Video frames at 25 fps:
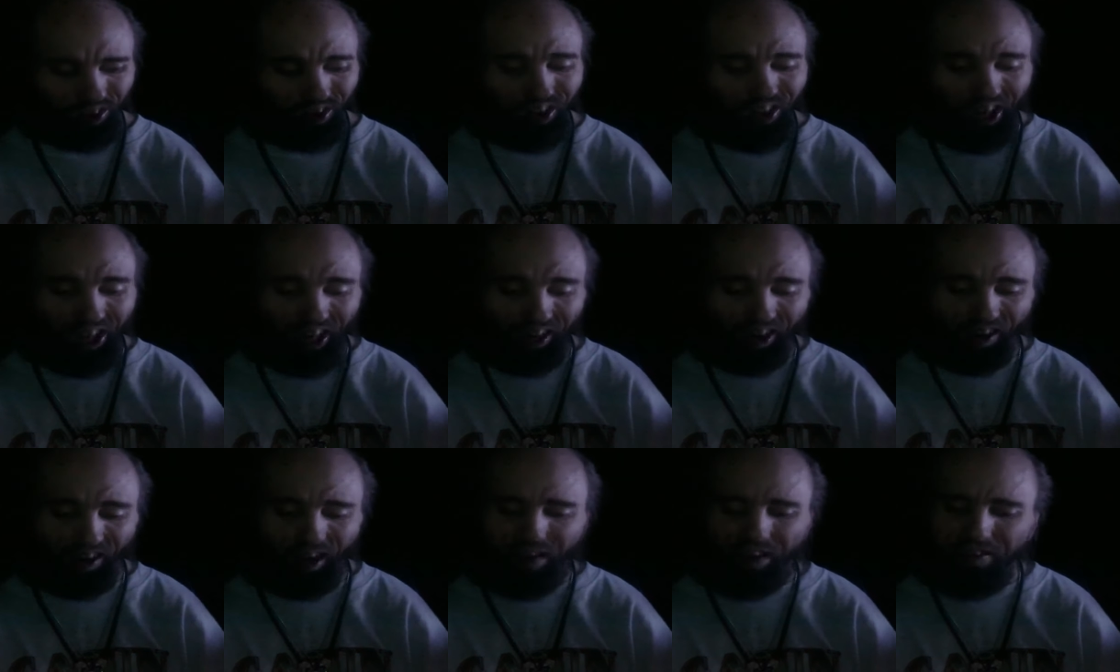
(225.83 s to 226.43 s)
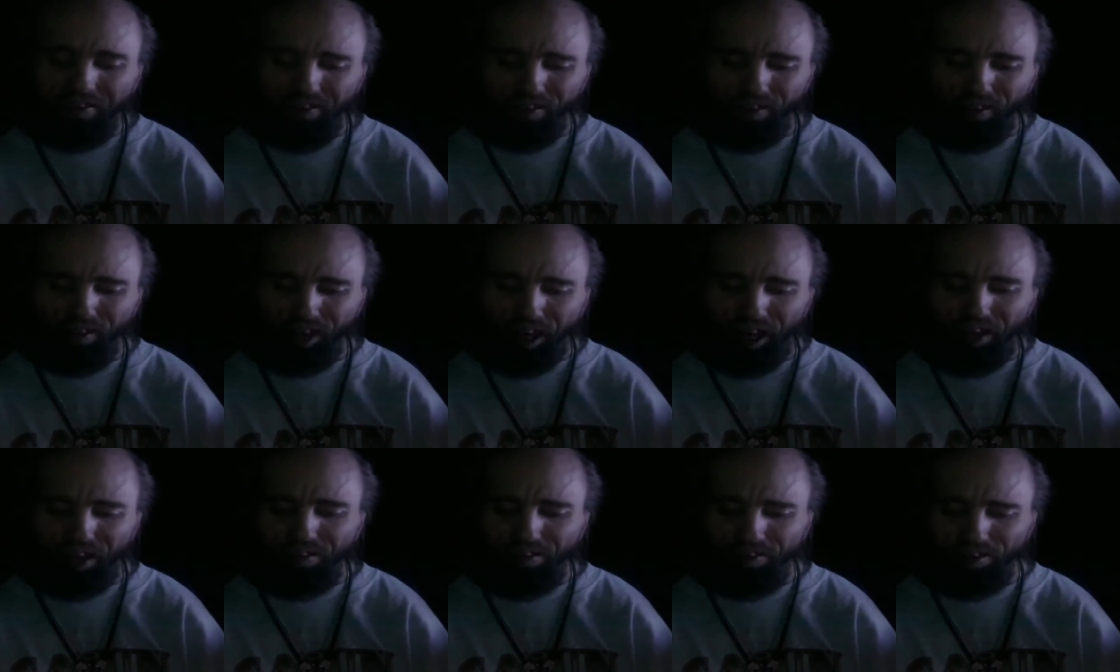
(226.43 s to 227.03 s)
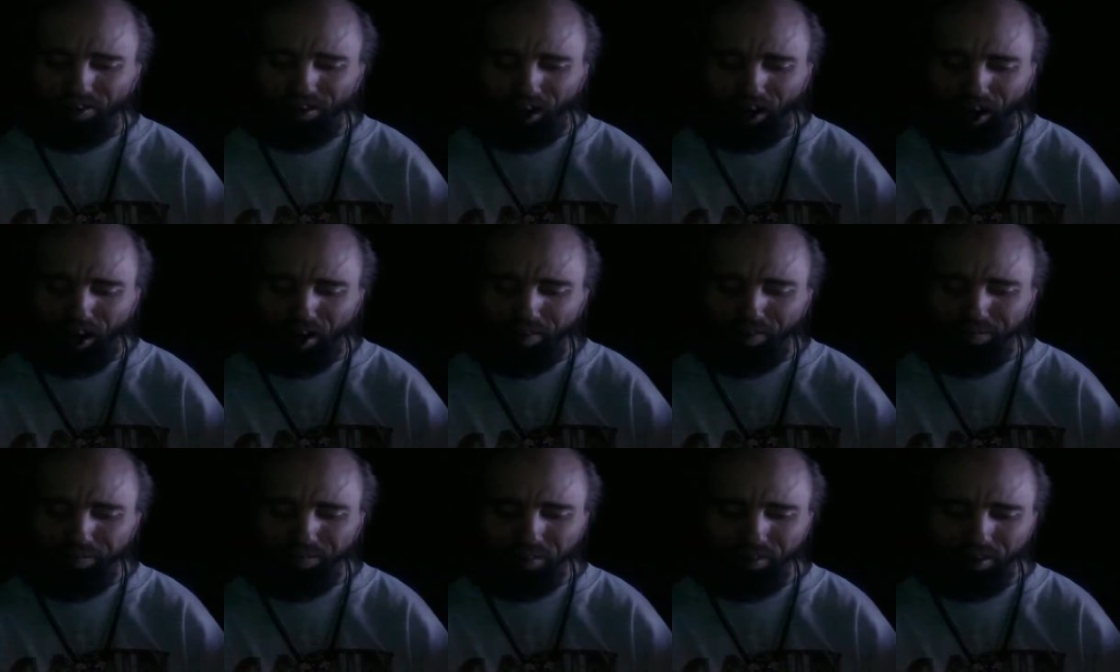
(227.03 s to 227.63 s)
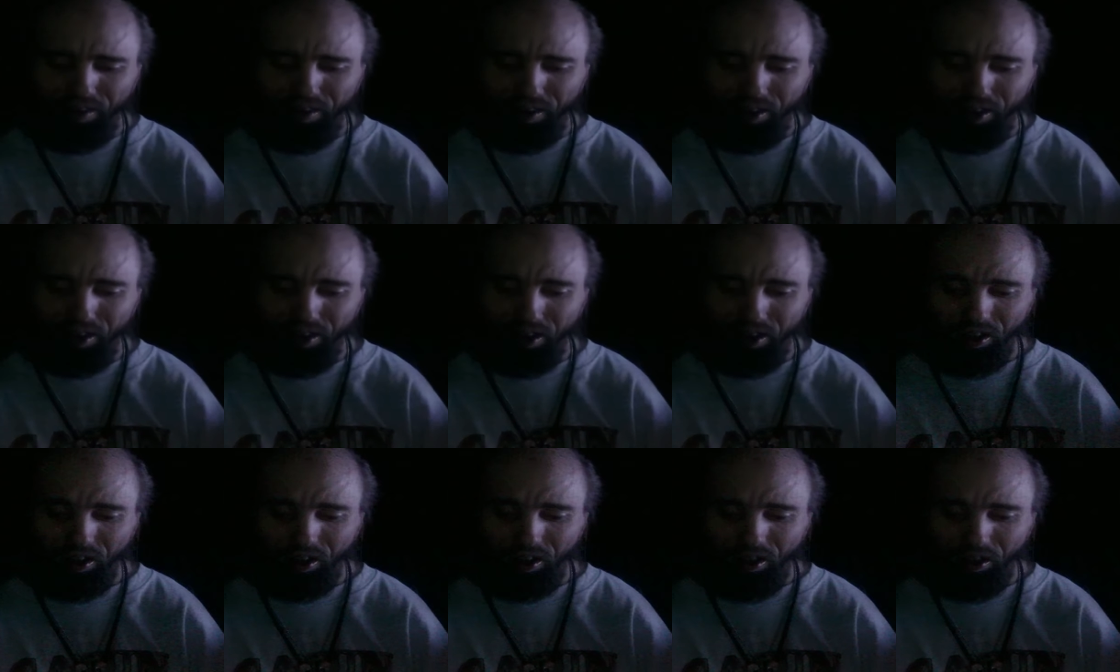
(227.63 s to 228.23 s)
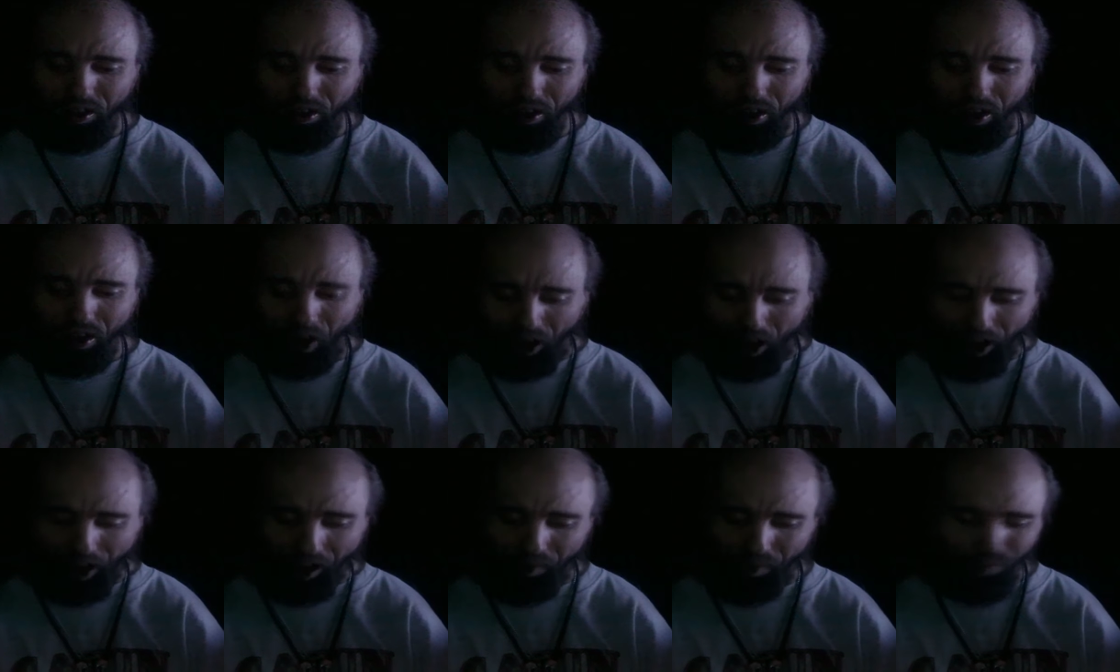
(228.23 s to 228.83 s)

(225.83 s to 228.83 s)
unless you guys stop, I